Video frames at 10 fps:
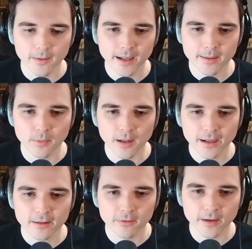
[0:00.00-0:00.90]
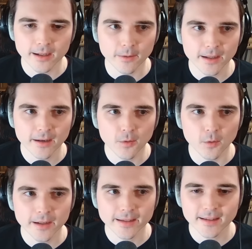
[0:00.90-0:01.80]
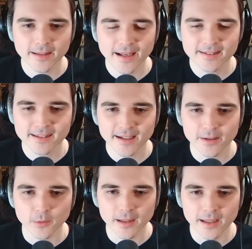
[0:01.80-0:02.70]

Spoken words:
ahead and block the red. Can we get a horn at the last second? We